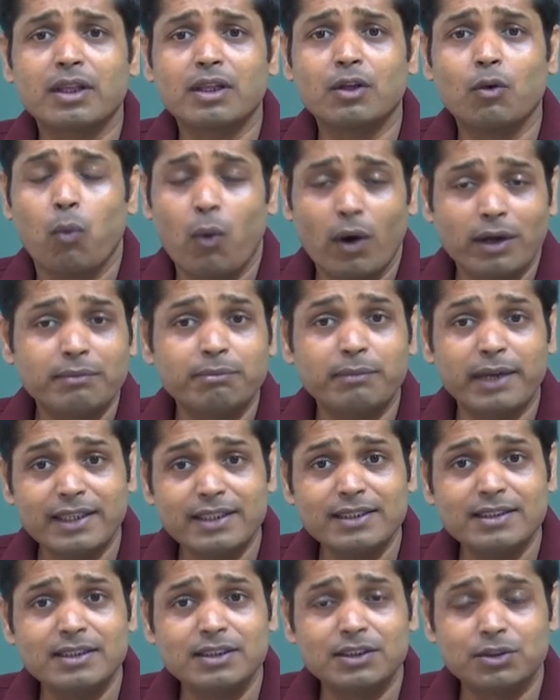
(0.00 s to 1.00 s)
what
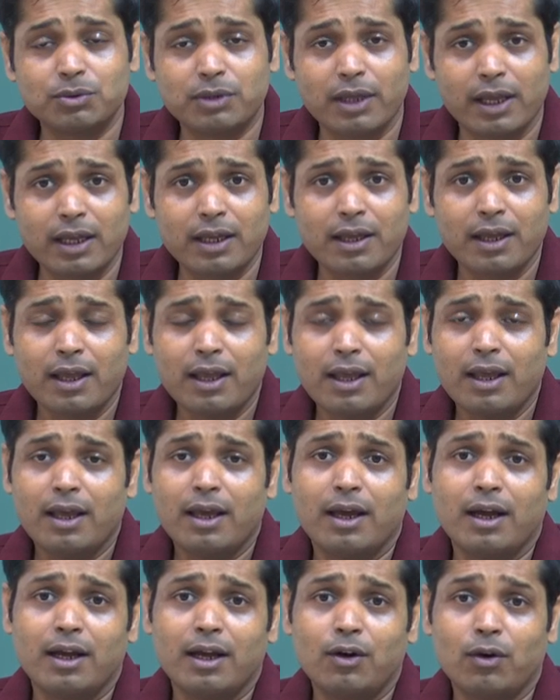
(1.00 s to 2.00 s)
medicine to take.
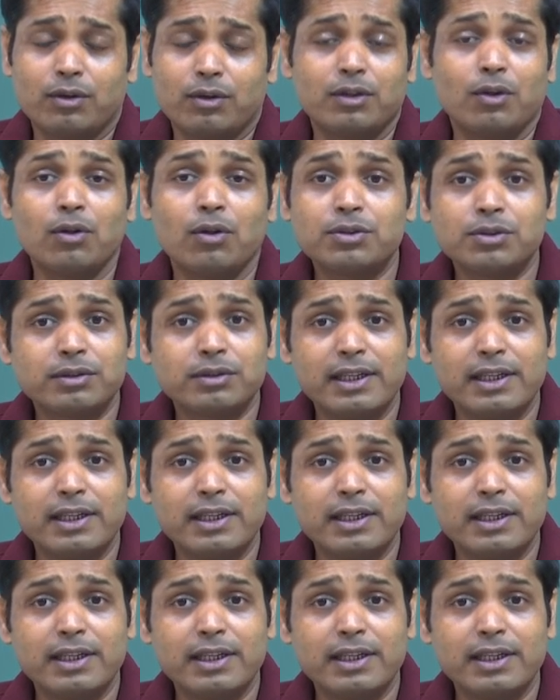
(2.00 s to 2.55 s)
Doctor also